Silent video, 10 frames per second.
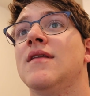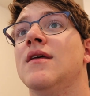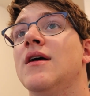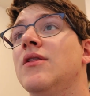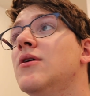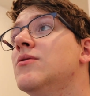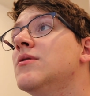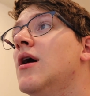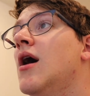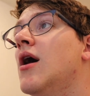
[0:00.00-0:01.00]
Hello?
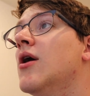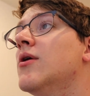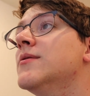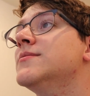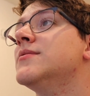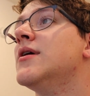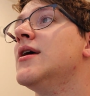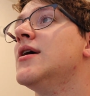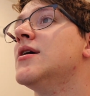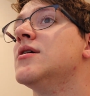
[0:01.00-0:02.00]

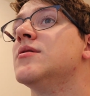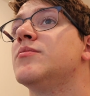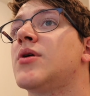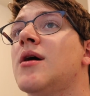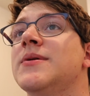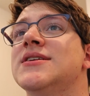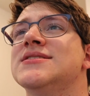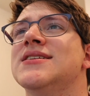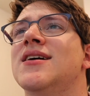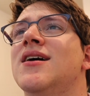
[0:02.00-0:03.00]
Oh. Probably
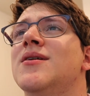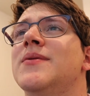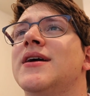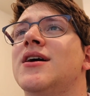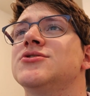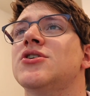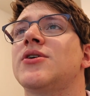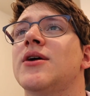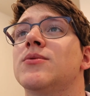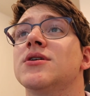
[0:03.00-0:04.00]
doesn't... Oh my gosh.
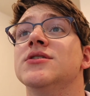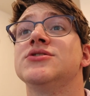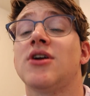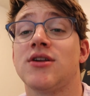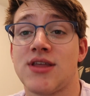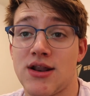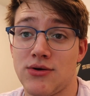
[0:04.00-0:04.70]
Okay, we're gonna start that